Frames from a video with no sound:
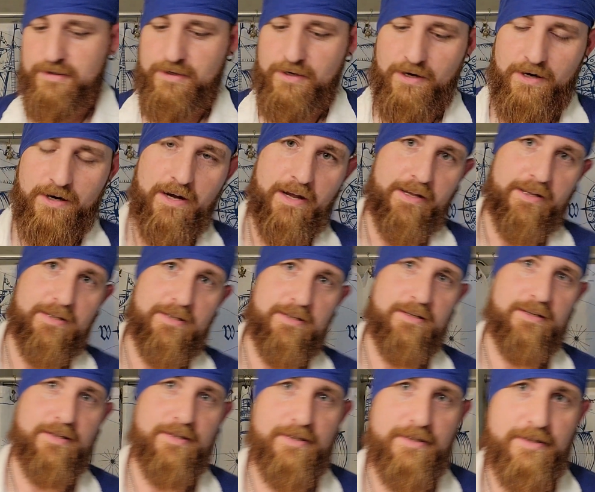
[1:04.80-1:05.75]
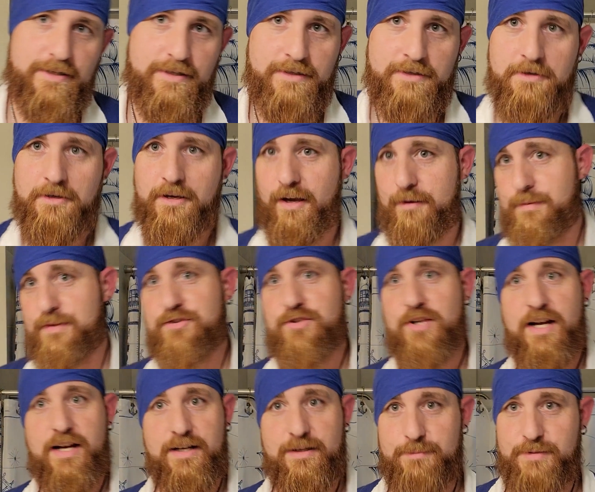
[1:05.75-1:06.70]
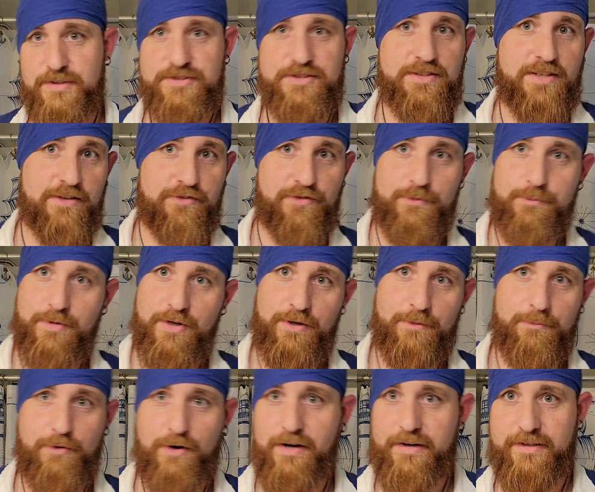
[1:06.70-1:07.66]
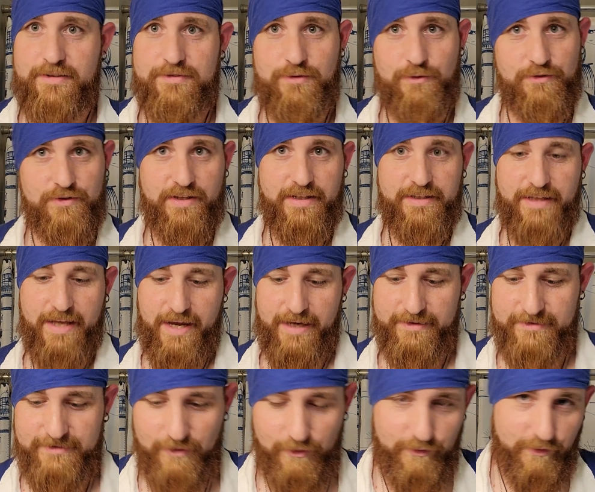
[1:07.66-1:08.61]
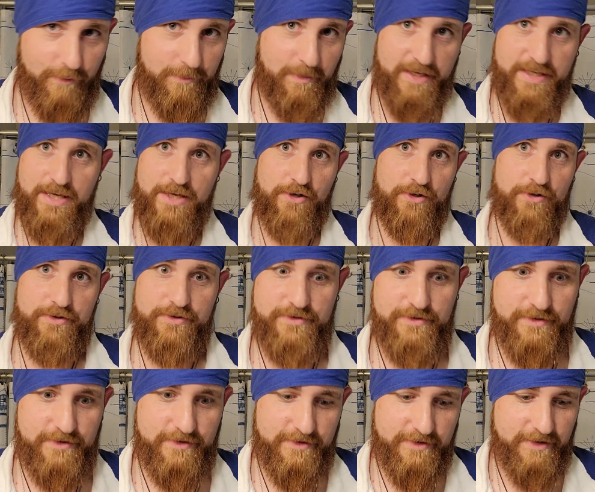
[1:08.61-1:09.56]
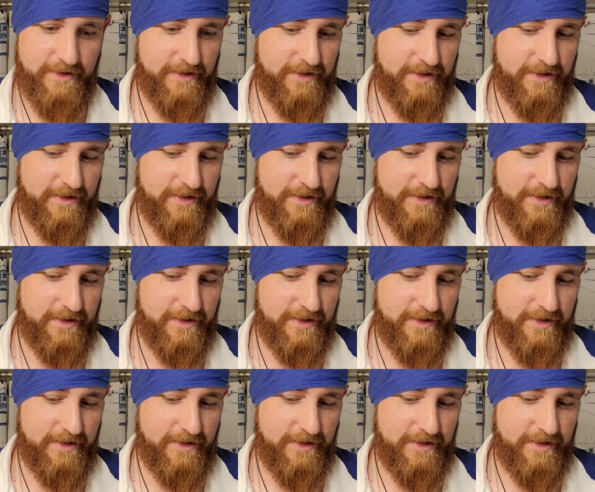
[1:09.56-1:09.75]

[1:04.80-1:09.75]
All right. I've been trying a bunch of different beard products over the days, over my years.